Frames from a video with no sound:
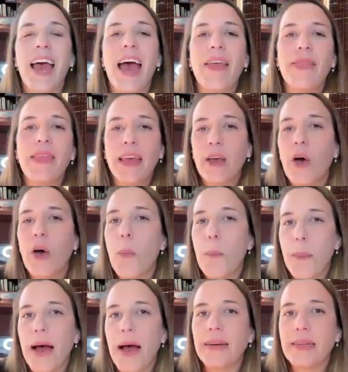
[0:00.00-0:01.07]
and then got
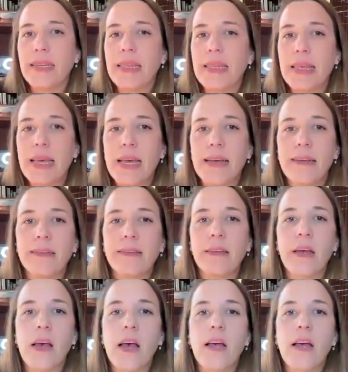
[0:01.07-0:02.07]
back to things.